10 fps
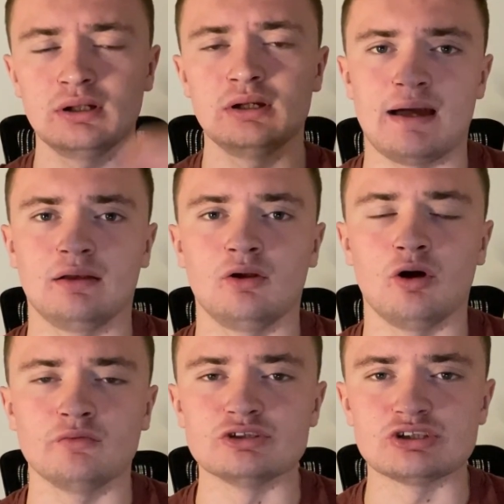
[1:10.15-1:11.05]
and
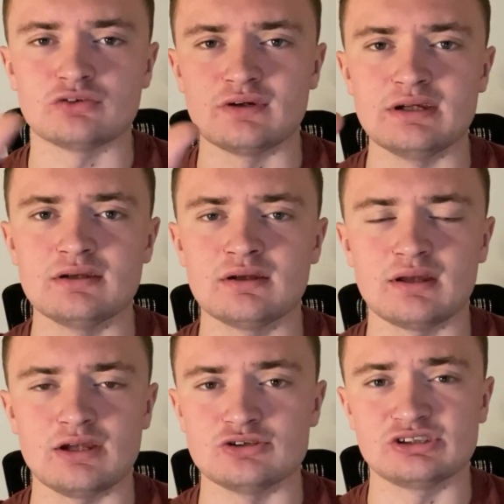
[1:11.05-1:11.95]
on the screen
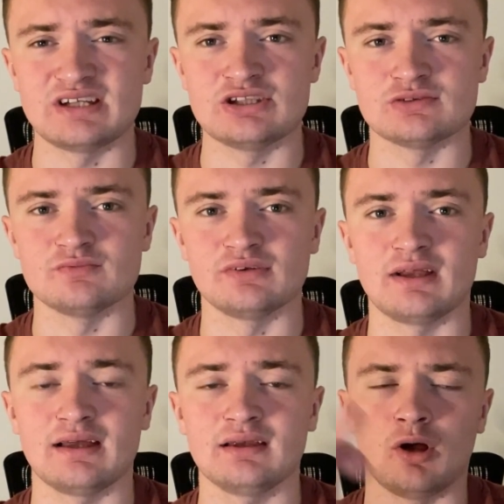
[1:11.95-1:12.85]
it just said something
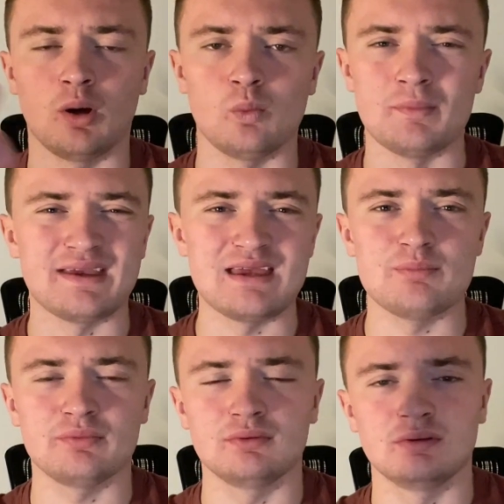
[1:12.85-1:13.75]
like hot women keep
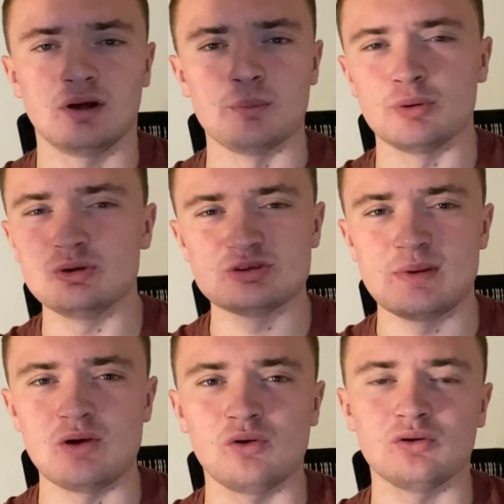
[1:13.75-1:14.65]
approaching
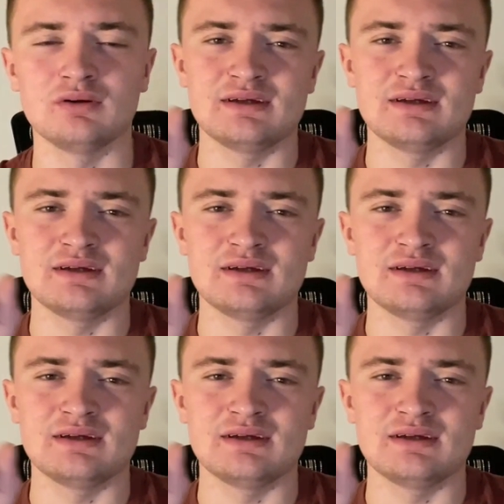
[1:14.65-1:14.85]
me, or